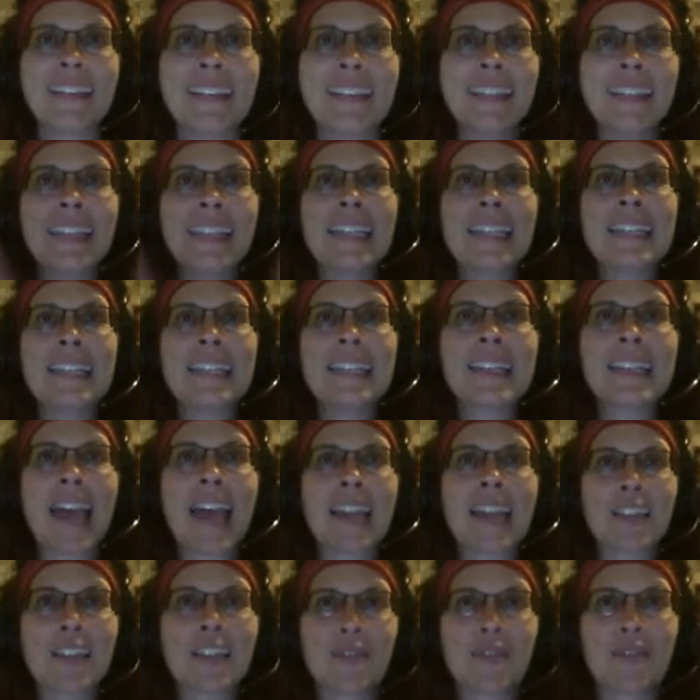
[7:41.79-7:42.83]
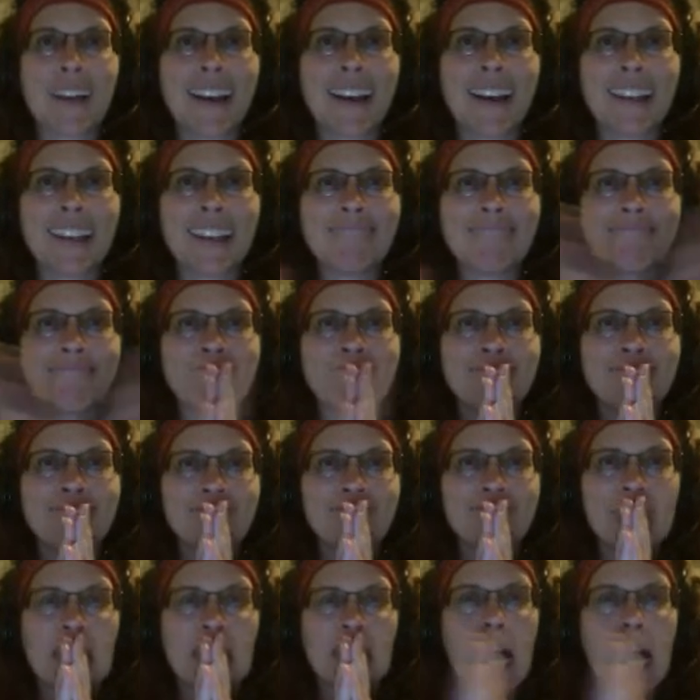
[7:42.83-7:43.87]
Need satisfied.
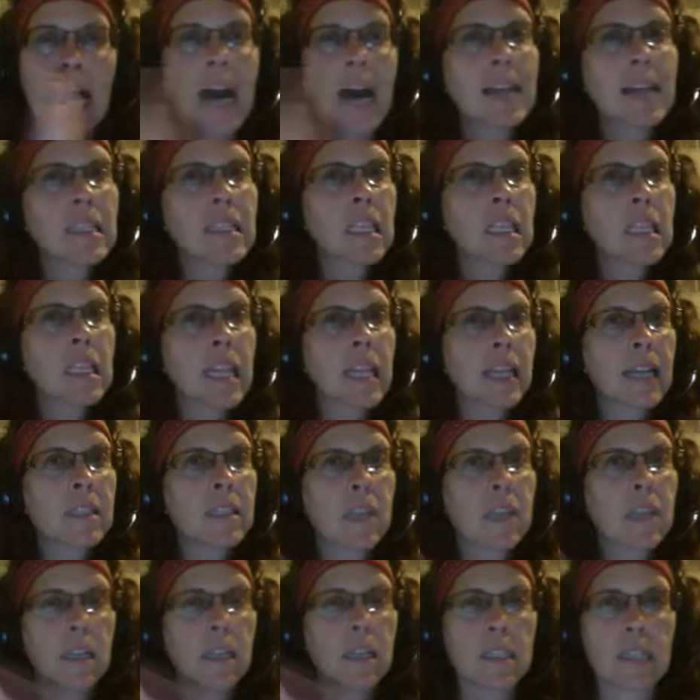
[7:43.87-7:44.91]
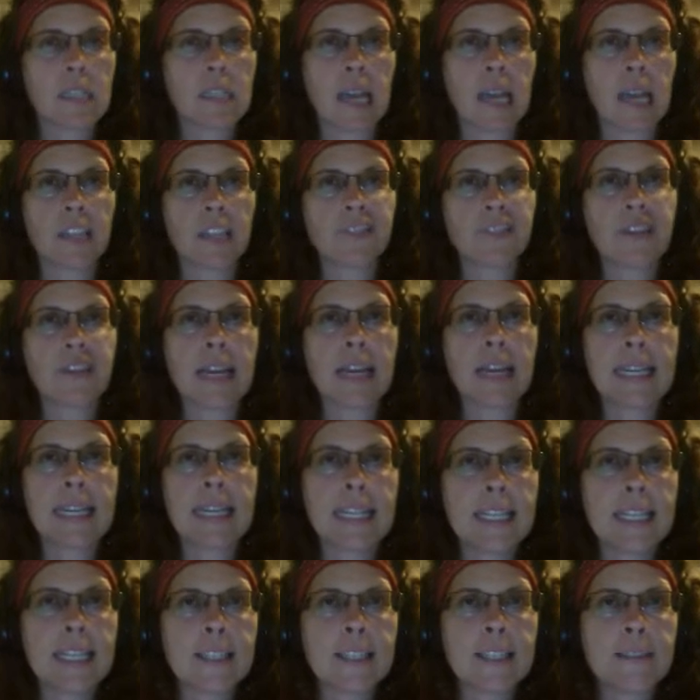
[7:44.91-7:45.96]
On to the next unsatisfied
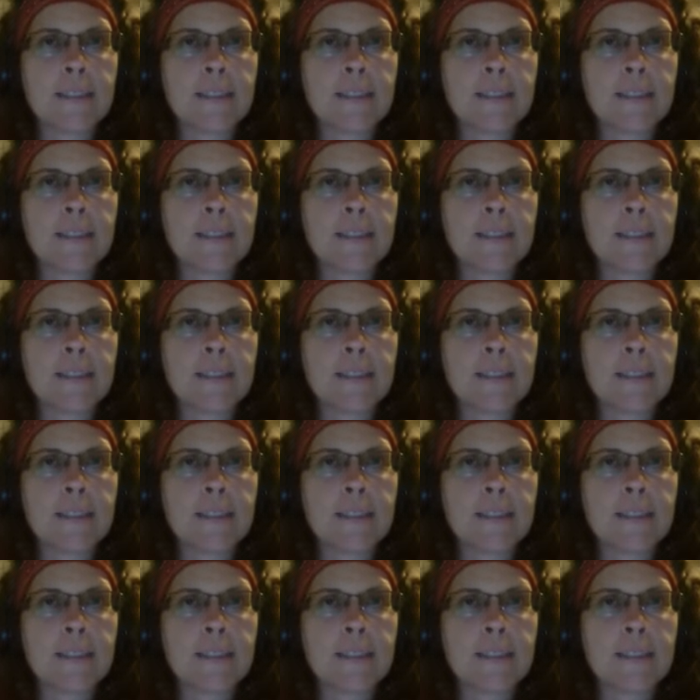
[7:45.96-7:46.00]
need.